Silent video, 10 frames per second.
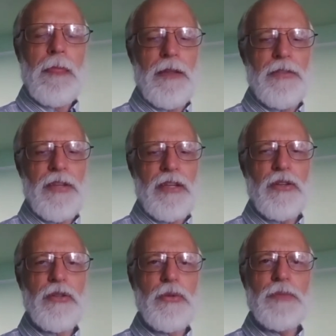
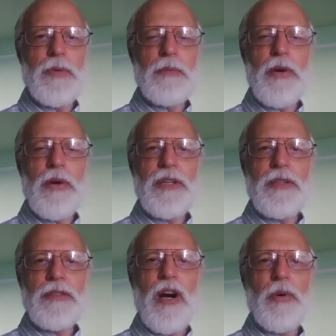thinker who was
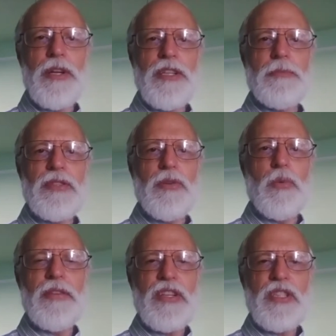promoting Darwinism as a
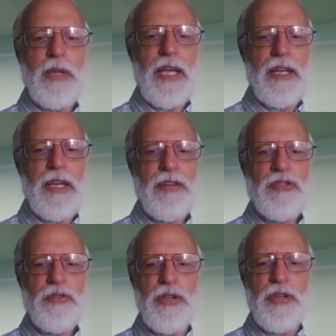way of explaining
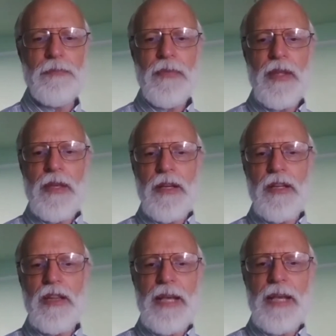history,
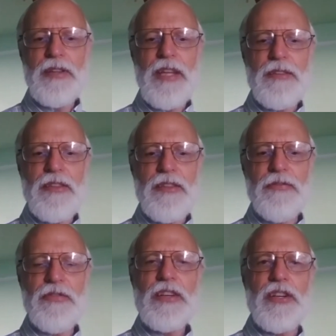claimed that the
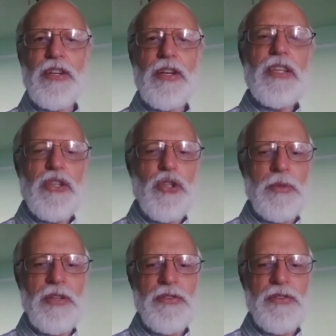fitter
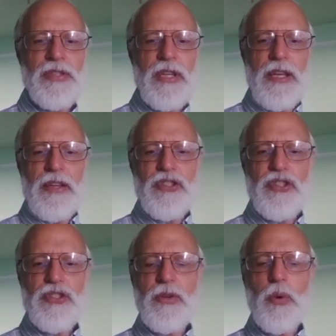humans,
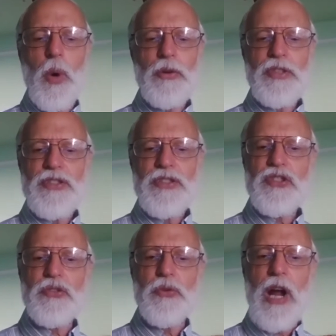quote,
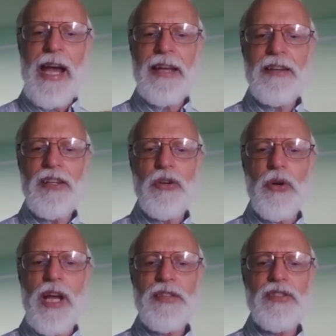"stride
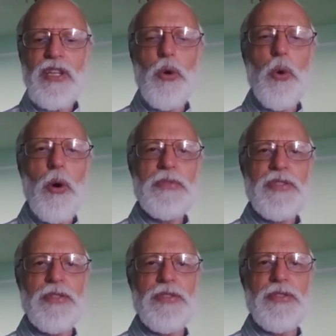across the
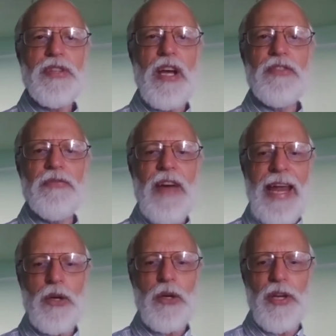corpses of the
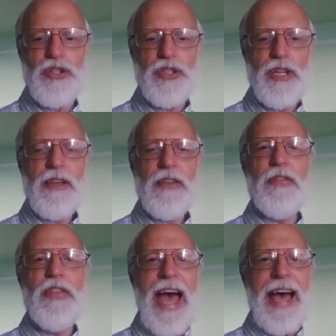vanquished.
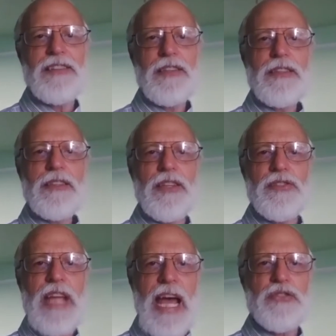That is
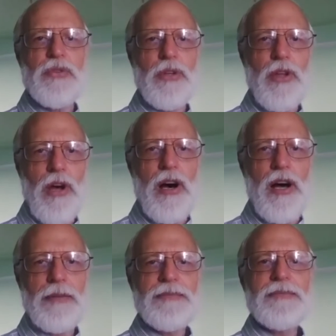natural law,"
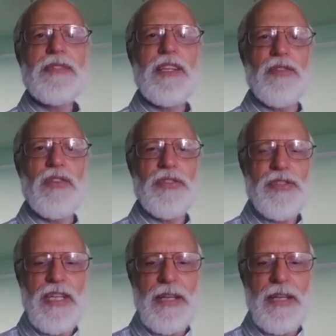Helwald said.